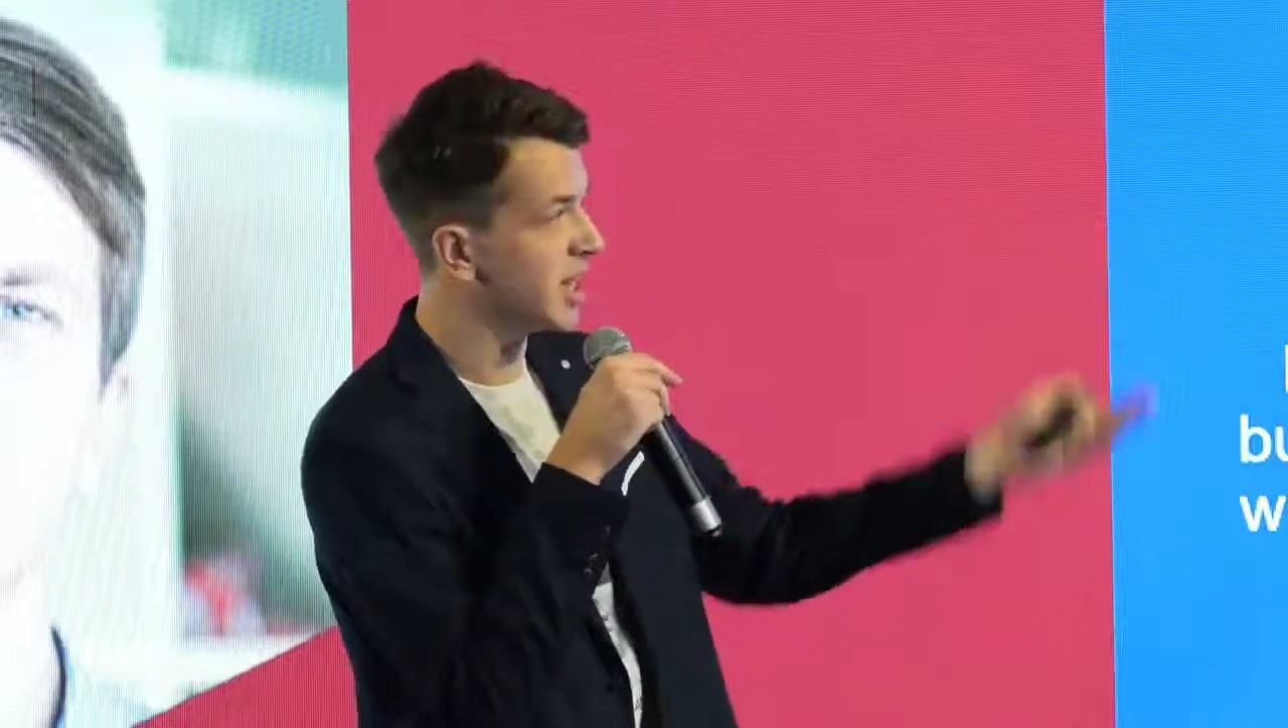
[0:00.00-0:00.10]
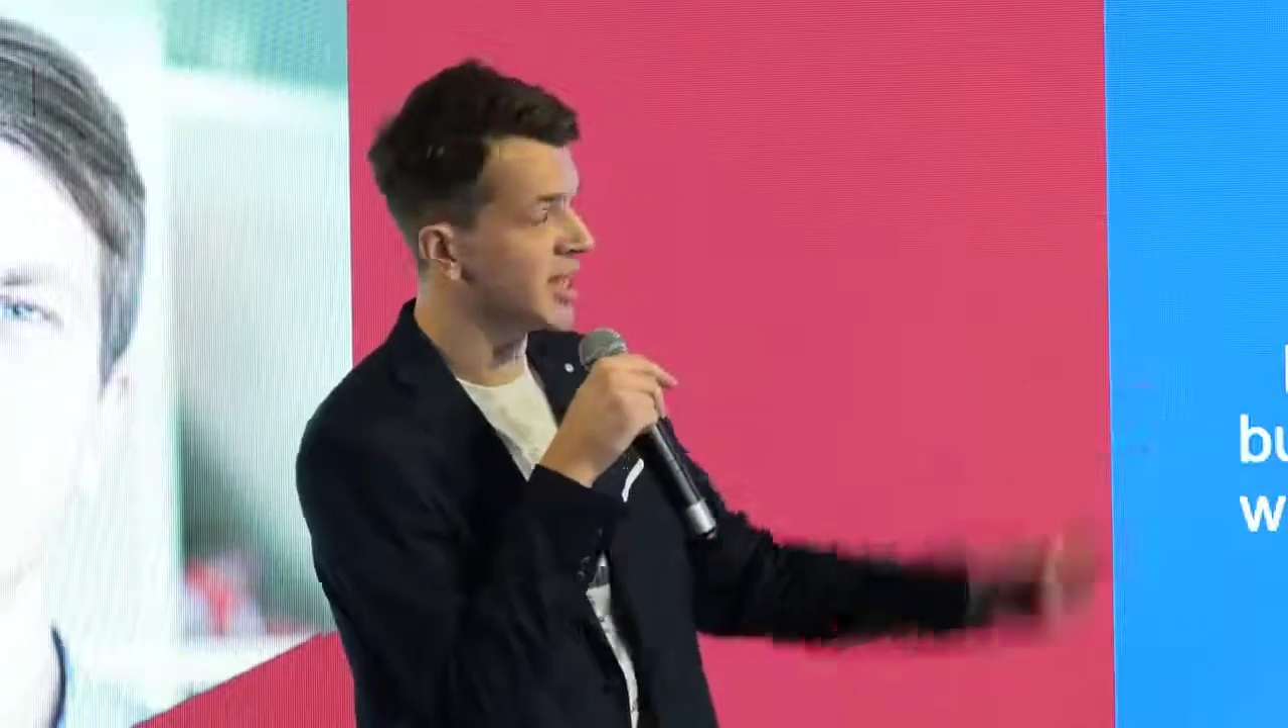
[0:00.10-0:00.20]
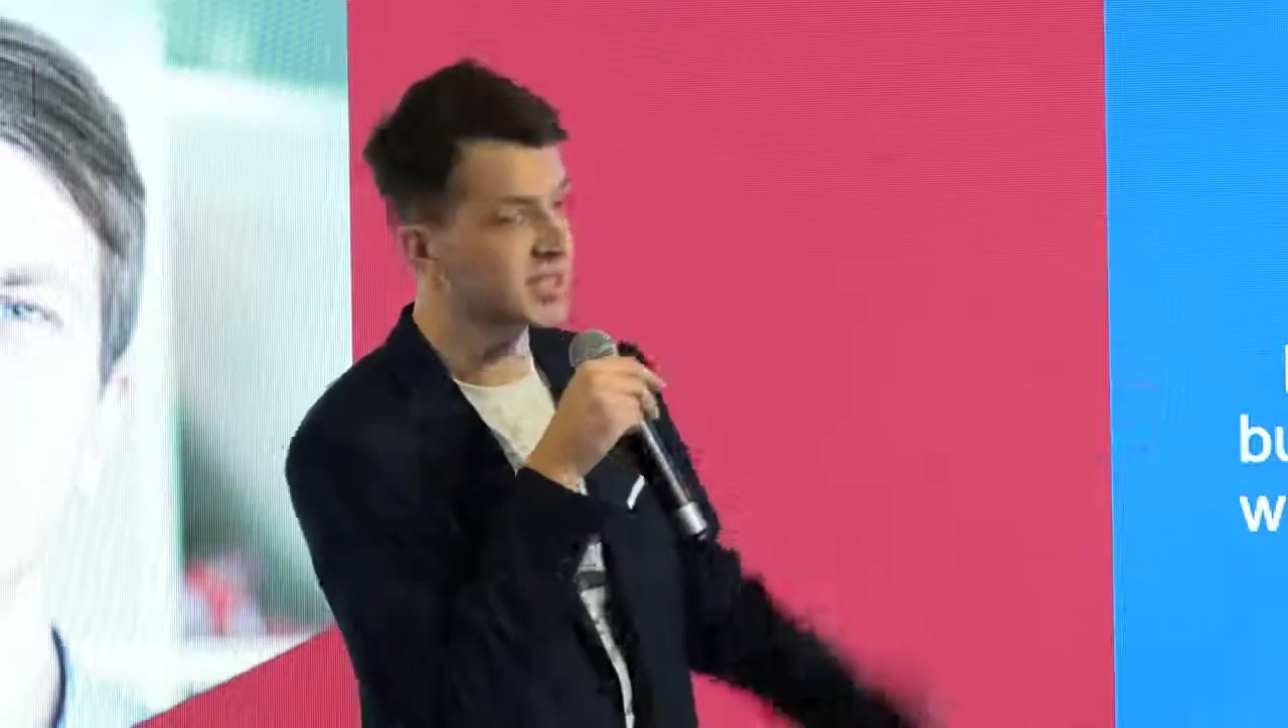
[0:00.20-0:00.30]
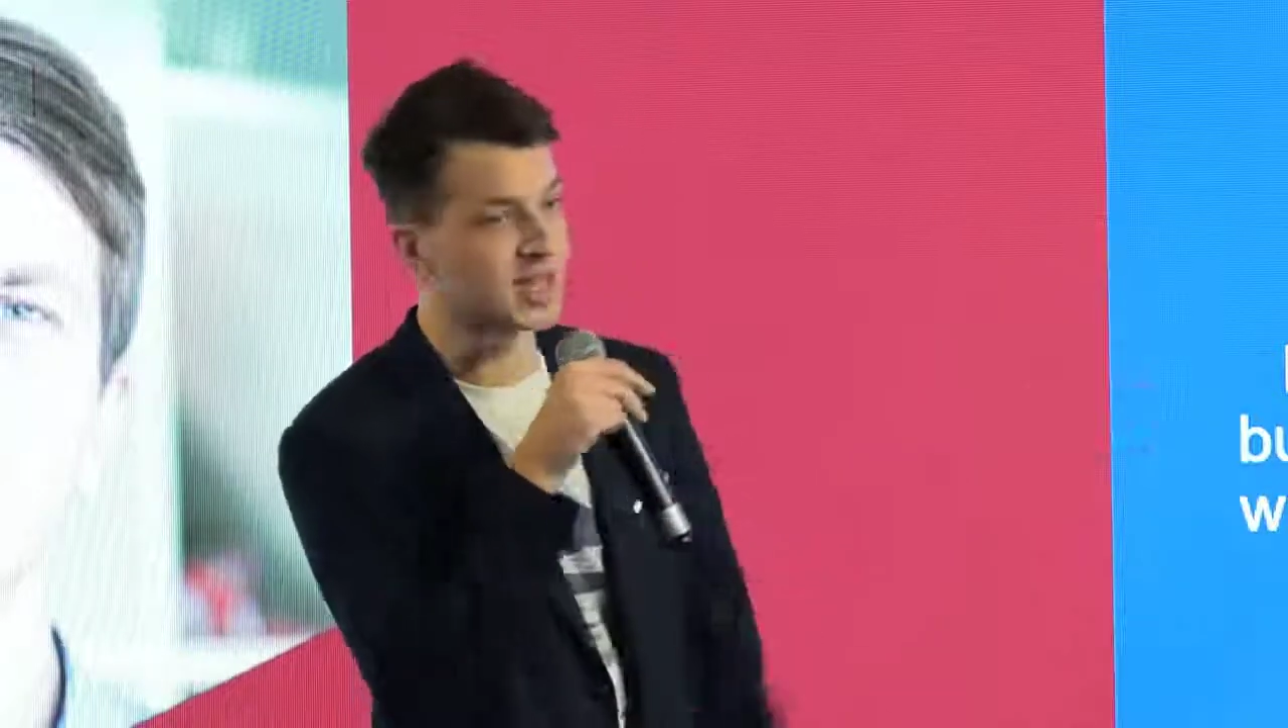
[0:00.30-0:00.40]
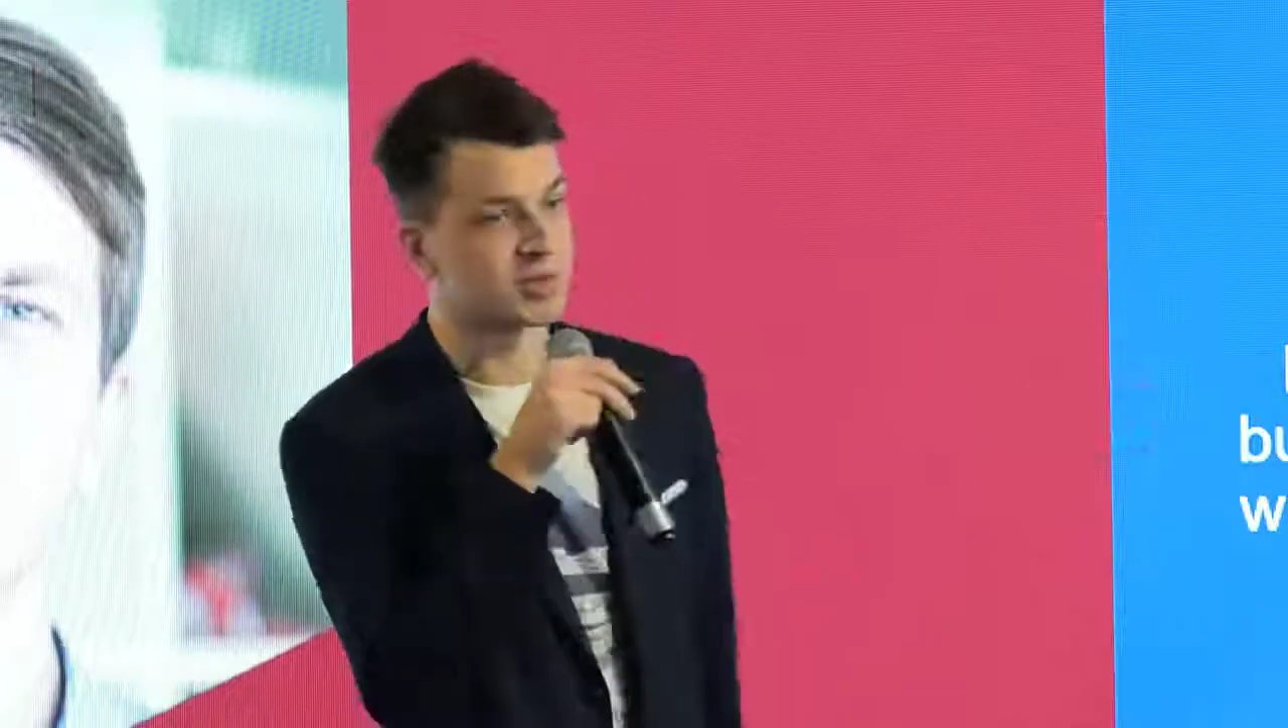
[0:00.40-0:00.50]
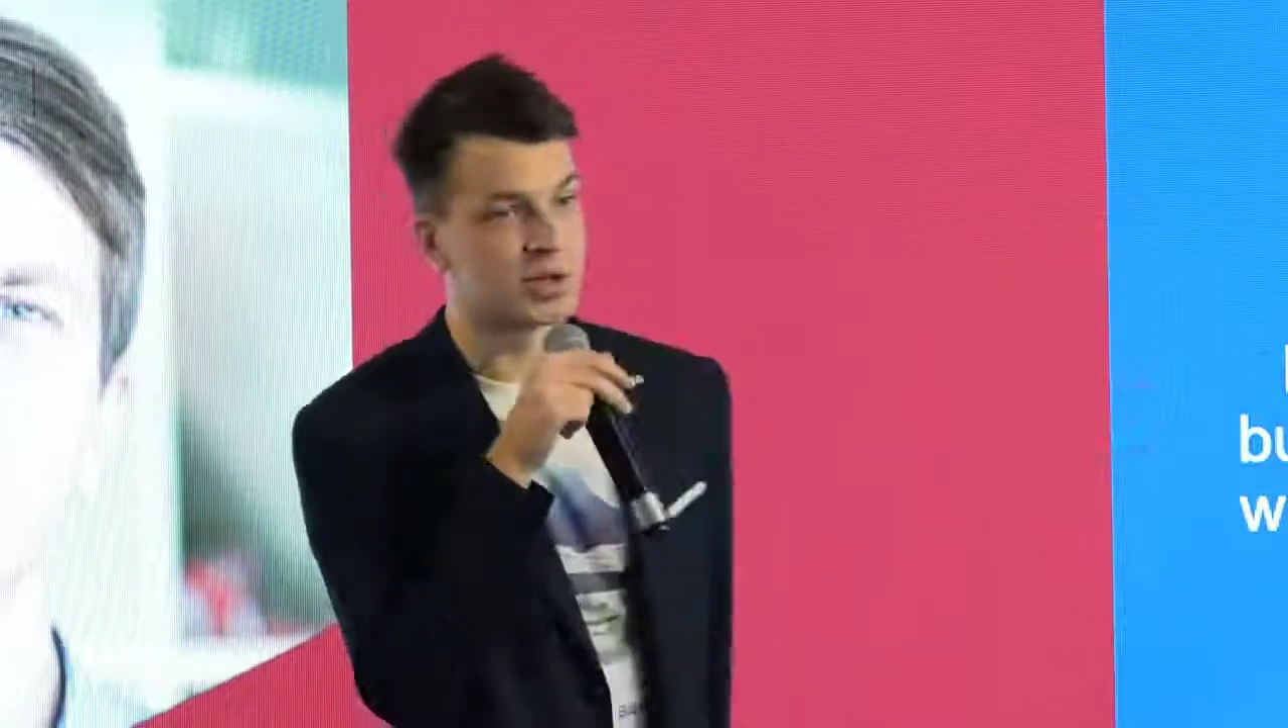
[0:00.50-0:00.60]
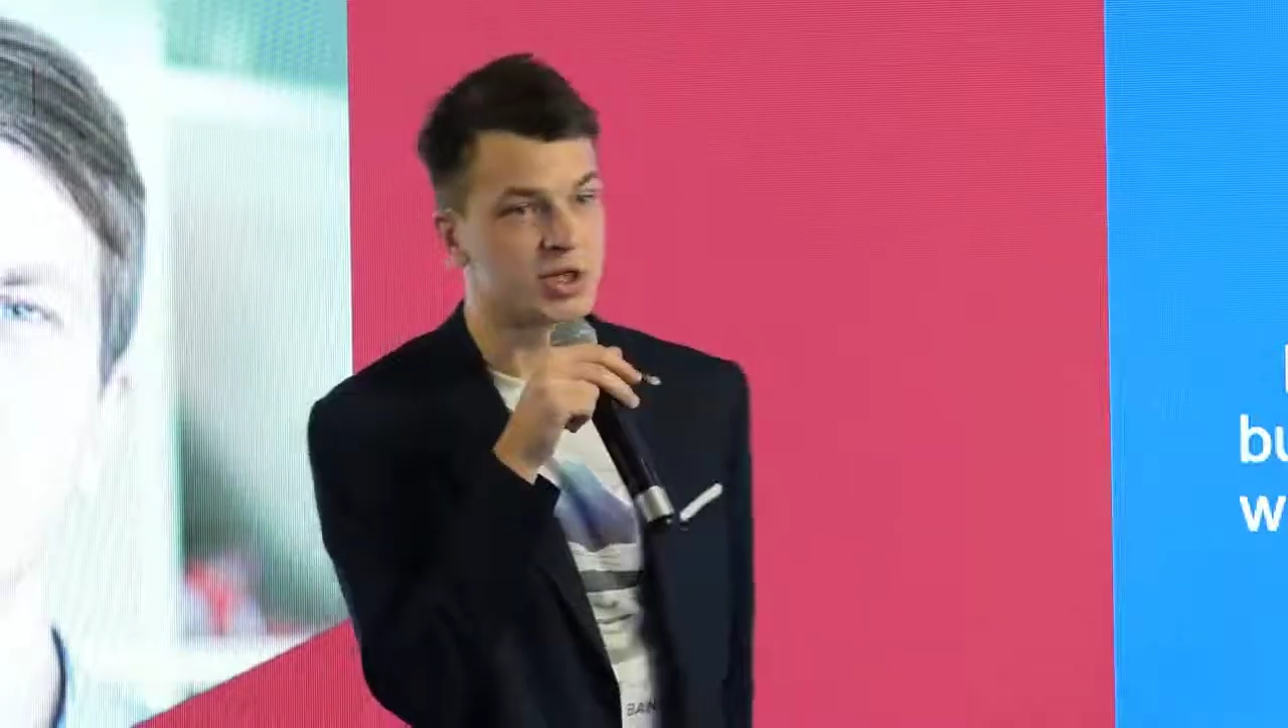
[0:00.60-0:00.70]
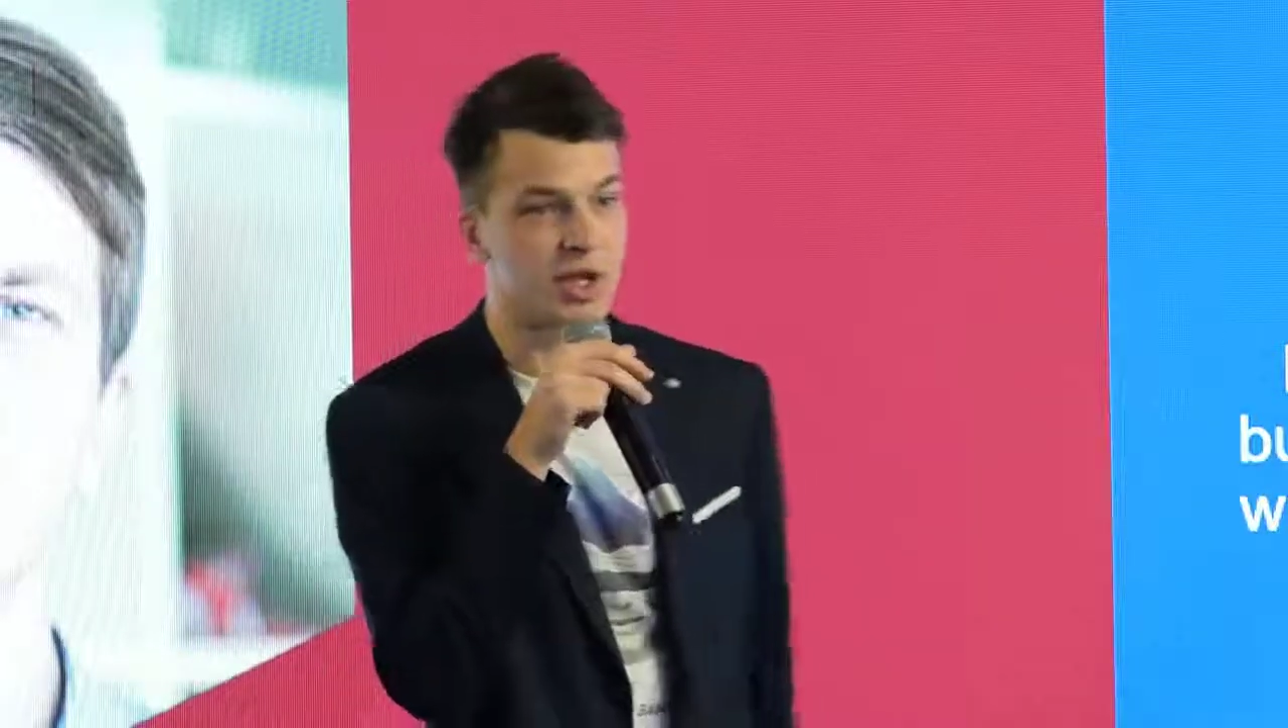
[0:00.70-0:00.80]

as experts